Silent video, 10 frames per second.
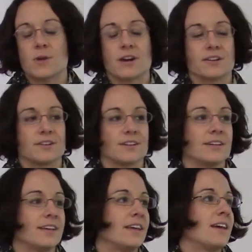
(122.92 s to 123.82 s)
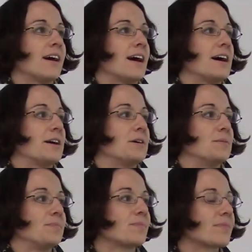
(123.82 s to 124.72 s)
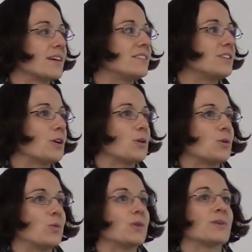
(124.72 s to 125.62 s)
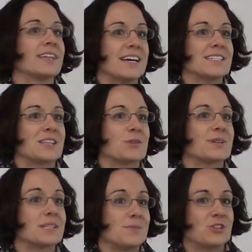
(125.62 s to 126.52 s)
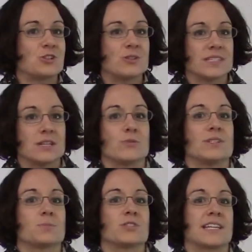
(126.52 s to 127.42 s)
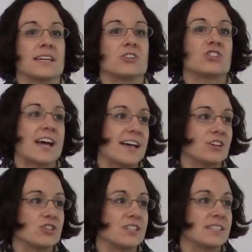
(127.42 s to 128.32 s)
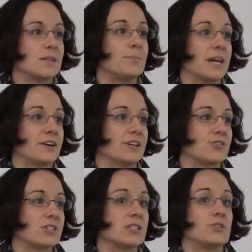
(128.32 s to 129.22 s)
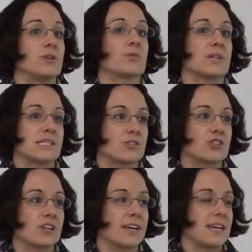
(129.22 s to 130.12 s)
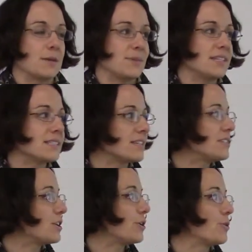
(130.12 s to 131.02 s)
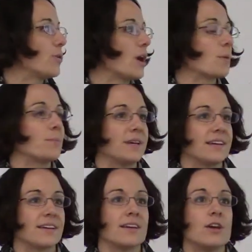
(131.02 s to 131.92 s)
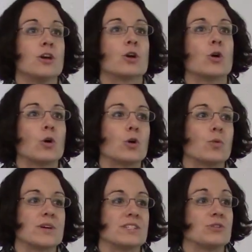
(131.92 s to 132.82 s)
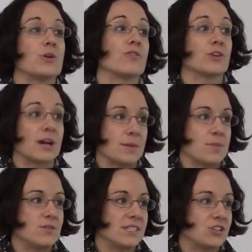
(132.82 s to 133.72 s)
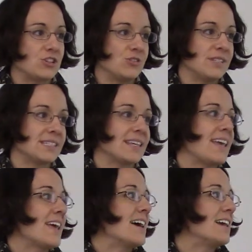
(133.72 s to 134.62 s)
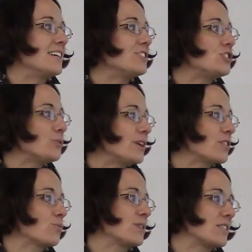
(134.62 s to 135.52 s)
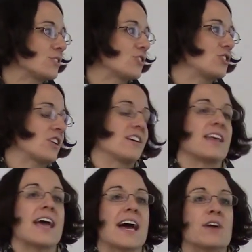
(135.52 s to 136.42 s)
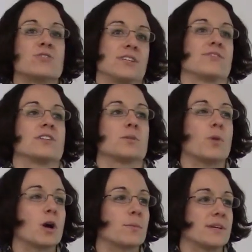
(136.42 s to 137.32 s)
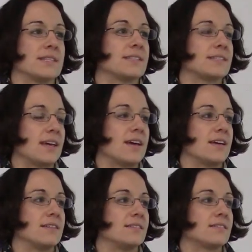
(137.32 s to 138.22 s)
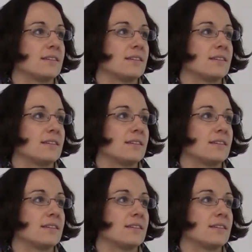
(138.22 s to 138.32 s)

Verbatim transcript: monitor. Um, so we realized that there were some issues and it was presenting challenges and barriers to doing research on campus. So our big goal was to overcome those issues. And in doing the research on how different departments and